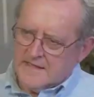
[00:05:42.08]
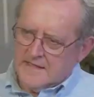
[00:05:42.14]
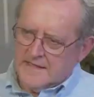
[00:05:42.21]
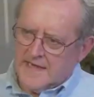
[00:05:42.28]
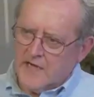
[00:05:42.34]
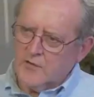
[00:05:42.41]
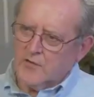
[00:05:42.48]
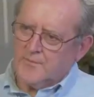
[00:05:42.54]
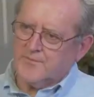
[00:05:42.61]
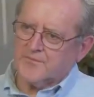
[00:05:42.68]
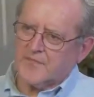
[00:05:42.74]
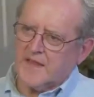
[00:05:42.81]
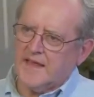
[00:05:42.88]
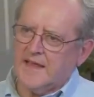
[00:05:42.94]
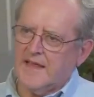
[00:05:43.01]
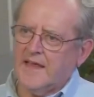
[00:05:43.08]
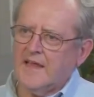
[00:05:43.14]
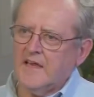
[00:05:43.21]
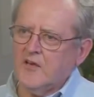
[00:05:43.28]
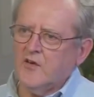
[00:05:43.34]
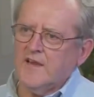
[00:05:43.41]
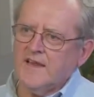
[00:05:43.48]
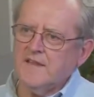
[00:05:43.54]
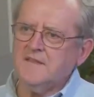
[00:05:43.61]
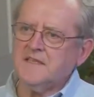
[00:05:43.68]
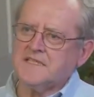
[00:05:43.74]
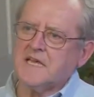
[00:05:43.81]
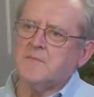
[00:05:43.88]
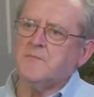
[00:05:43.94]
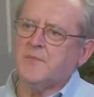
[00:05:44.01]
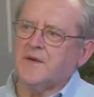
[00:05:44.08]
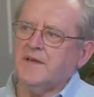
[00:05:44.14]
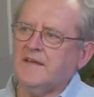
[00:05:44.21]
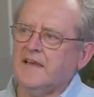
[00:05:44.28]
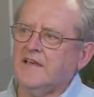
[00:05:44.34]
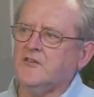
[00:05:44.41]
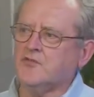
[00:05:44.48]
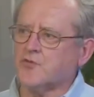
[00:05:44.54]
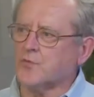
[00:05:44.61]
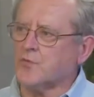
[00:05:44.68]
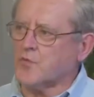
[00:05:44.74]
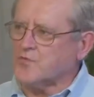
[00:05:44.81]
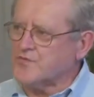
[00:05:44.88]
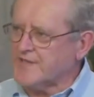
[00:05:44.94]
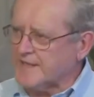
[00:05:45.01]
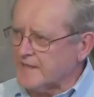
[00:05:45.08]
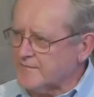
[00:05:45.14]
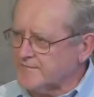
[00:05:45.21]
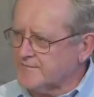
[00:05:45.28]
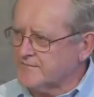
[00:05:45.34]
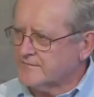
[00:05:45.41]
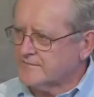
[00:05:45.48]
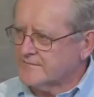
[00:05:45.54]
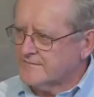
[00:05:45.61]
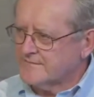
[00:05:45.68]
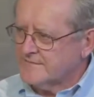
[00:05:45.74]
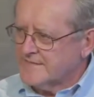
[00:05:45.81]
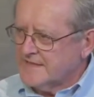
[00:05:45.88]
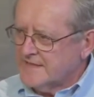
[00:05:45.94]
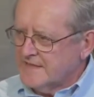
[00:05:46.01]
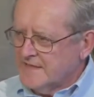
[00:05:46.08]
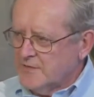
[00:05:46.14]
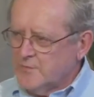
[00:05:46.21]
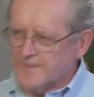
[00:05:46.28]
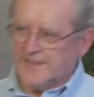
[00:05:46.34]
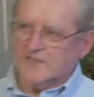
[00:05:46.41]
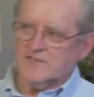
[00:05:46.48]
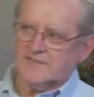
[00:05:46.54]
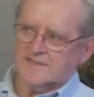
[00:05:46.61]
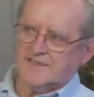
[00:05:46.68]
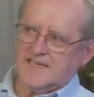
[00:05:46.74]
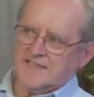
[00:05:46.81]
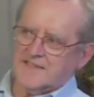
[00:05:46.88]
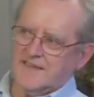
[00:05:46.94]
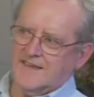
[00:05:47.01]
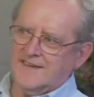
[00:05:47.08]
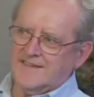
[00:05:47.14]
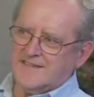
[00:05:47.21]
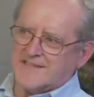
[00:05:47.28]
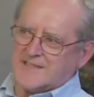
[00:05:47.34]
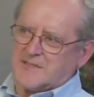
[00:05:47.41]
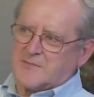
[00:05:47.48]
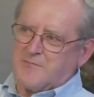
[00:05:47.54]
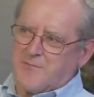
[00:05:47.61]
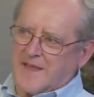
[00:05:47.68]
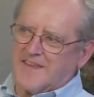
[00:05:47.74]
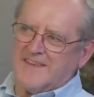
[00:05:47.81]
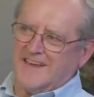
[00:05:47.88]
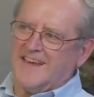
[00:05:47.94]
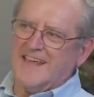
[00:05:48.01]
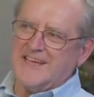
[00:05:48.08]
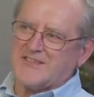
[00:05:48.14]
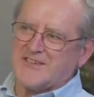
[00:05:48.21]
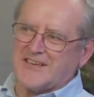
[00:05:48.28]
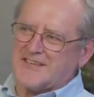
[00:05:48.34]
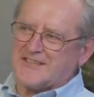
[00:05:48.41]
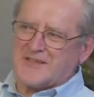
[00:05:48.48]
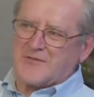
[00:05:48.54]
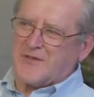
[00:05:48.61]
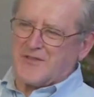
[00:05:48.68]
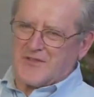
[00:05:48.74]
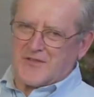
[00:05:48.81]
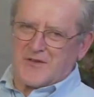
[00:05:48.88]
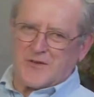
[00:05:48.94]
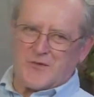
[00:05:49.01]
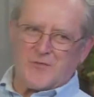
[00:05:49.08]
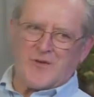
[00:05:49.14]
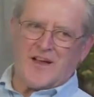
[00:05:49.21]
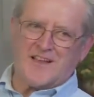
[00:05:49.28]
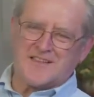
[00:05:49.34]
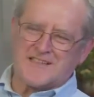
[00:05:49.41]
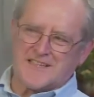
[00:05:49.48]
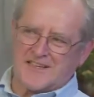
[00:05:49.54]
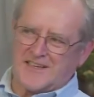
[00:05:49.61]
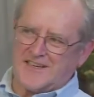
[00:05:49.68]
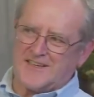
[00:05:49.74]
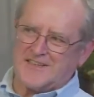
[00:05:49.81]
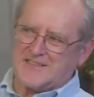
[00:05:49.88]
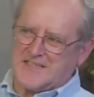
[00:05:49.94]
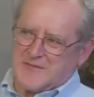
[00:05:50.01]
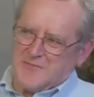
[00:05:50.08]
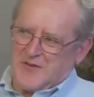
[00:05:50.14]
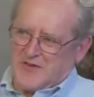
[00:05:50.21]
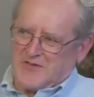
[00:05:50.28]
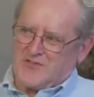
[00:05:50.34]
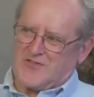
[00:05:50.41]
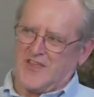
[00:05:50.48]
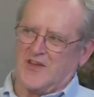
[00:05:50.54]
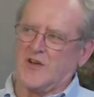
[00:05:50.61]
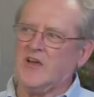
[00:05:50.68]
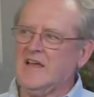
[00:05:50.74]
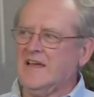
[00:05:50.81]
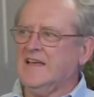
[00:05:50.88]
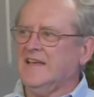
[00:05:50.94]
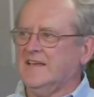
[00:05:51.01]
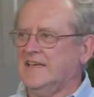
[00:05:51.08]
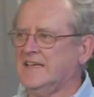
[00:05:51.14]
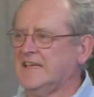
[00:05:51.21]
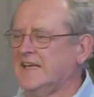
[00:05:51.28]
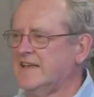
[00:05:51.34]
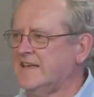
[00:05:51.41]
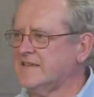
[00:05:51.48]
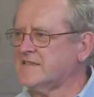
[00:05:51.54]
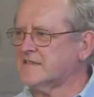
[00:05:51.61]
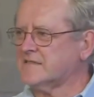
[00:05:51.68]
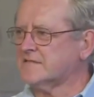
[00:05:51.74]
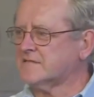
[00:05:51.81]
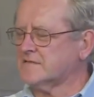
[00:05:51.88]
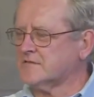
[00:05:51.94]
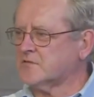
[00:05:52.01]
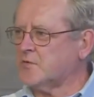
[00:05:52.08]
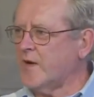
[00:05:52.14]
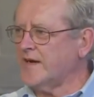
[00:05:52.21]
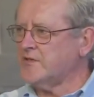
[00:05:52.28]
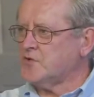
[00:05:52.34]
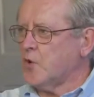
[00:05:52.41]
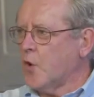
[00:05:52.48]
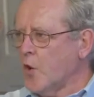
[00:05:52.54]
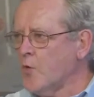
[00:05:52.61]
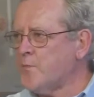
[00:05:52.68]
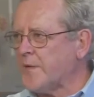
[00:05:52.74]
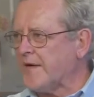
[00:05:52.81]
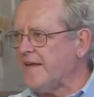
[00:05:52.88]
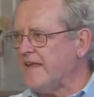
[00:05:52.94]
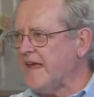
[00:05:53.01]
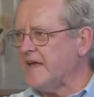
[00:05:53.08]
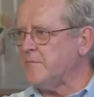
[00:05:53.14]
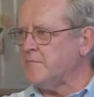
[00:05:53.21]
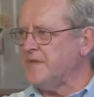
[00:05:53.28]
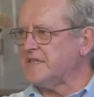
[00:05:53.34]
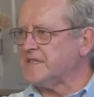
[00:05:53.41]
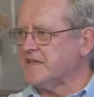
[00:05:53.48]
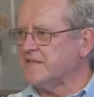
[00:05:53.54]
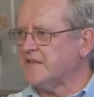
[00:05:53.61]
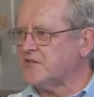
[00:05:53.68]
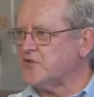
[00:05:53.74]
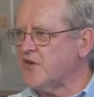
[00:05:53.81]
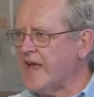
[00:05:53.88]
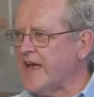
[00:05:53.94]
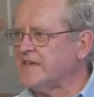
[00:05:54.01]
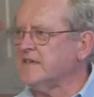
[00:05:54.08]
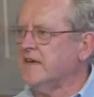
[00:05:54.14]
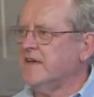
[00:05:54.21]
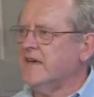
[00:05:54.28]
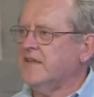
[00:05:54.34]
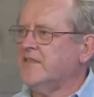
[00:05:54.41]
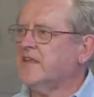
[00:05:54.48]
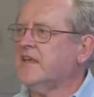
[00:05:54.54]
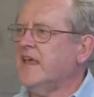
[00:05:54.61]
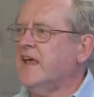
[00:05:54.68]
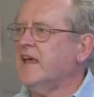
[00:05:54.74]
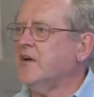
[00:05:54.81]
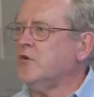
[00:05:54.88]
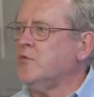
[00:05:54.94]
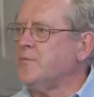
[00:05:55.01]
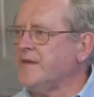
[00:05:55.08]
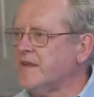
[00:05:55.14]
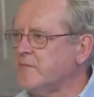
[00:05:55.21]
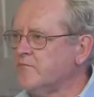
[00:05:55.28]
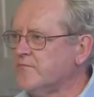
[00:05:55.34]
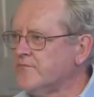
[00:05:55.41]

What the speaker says: Now, in the temple in Jerusalem, without getting into speculating as to whether there was a cult image there, it's quite openly admitted that you had the cherubim.